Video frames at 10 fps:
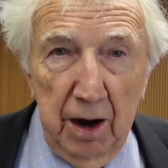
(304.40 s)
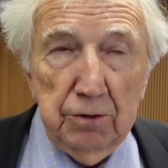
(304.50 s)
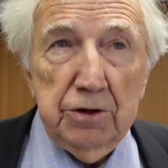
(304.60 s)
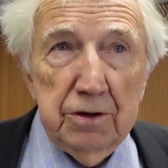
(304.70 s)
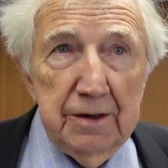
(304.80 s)

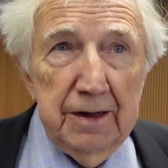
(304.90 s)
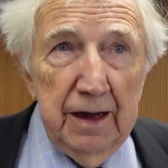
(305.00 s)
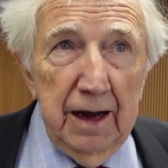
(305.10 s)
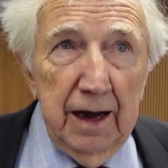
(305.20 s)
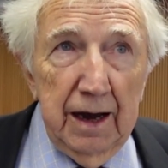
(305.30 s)
out
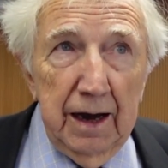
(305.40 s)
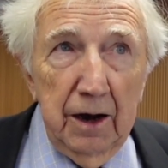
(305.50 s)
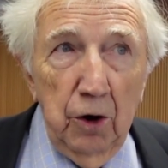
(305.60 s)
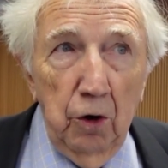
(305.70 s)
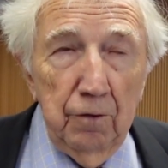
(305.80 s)

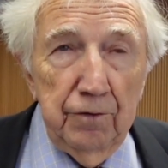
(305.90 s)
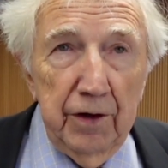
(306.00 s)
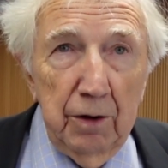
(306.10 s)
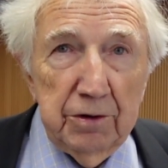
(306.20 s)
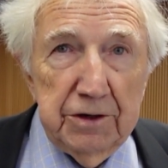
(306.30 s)
of
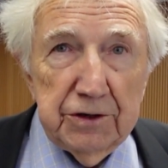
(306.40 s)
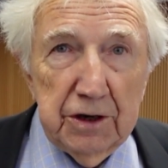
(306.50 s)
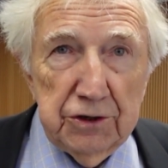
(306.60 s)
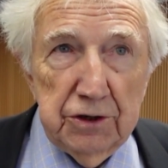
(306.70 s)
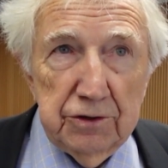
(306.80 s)
our
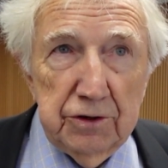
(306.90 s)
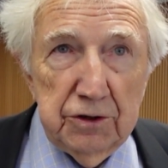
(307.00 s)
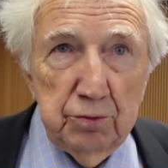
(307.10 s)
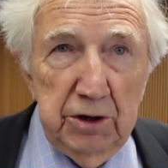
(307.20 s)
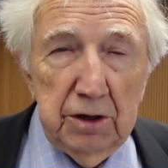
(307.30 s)
discussions
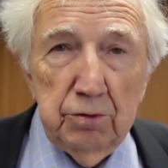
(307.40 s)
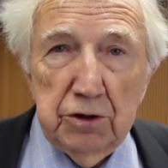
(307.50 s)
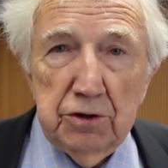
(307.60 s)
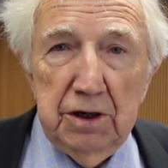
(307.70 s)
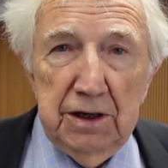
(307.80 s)
this week,
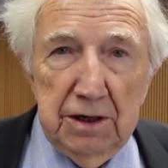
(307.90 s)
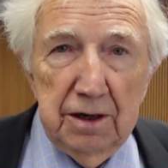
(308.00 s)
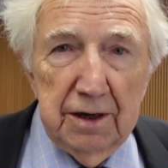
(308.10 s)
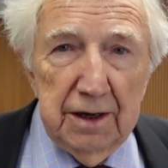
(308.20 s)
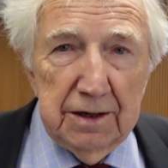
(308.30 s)
which need
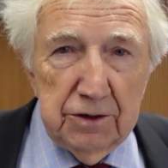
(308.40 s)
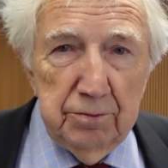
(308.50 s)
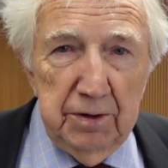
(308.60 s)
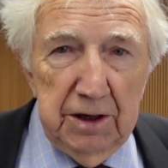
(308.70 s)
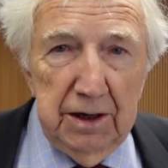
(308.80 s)
to
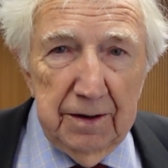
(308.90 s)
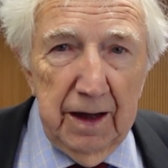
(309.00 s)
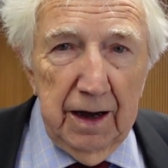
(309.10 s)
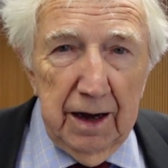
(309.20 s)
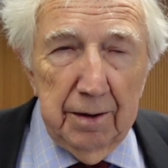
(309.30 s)
be
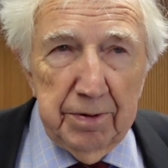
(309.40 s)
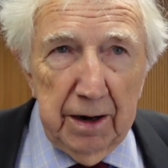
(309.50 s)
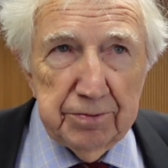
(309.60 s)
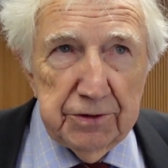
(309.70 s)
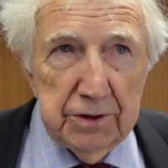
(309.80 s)

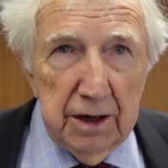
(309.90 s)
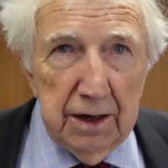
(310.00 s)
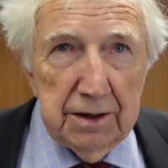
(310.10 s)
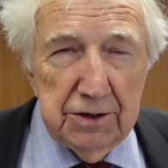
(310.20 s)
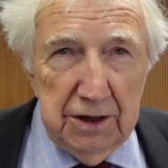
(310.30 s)
perhaps
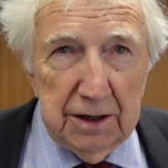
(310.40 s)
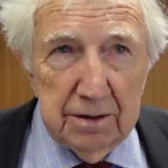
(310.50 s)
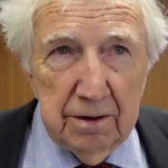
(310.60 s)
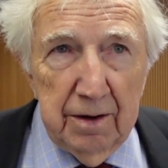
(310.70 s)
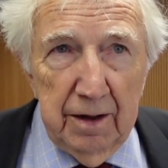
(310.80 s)
taken